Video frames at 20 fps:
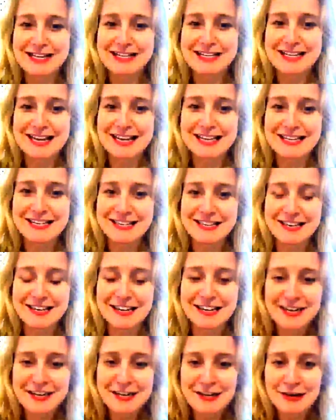tend to
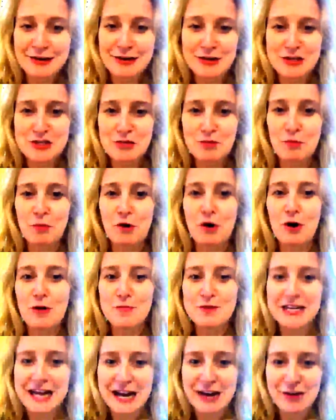swarm
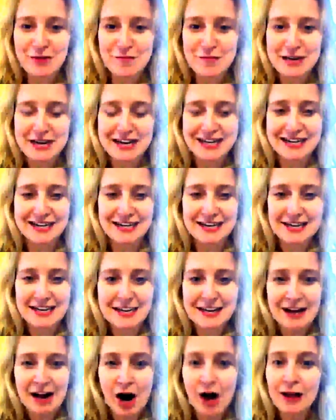to help me, and
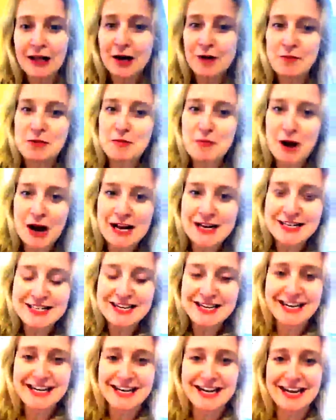I'll help you buy a
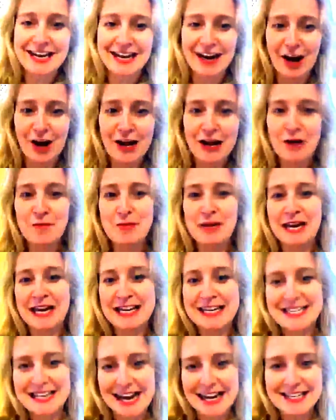ticket, and I'll help you get a
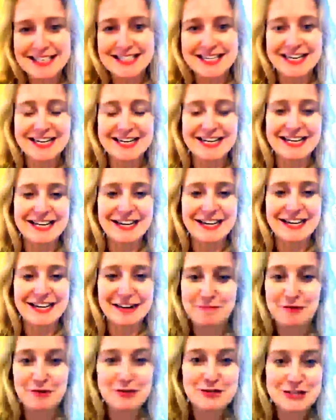taxi. And
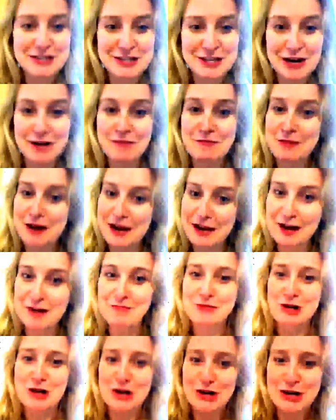most of the time
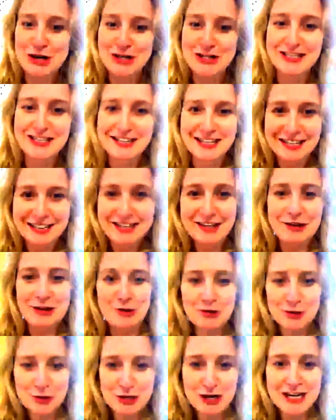I'm good,
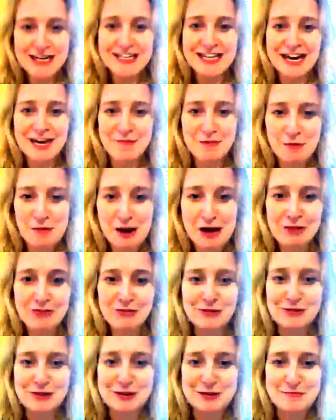Google translating my way
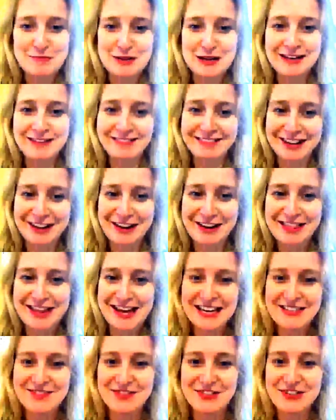through it. But
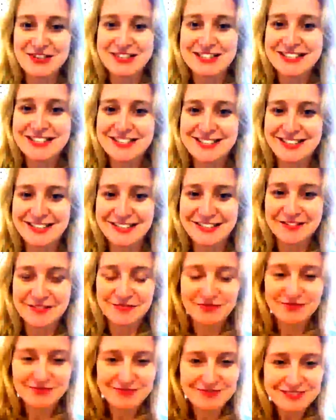thanks for your assistance.
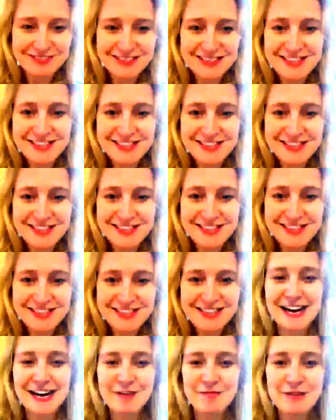And
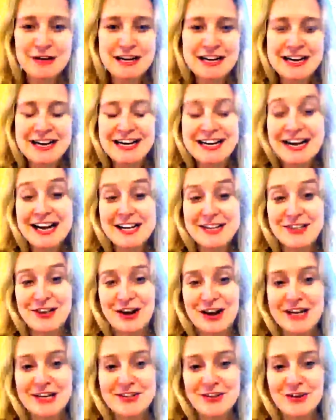so
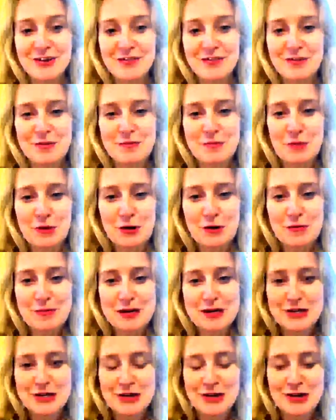it sort of brought me
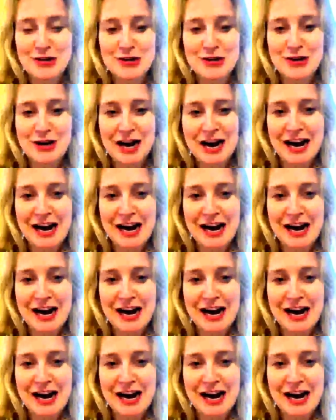to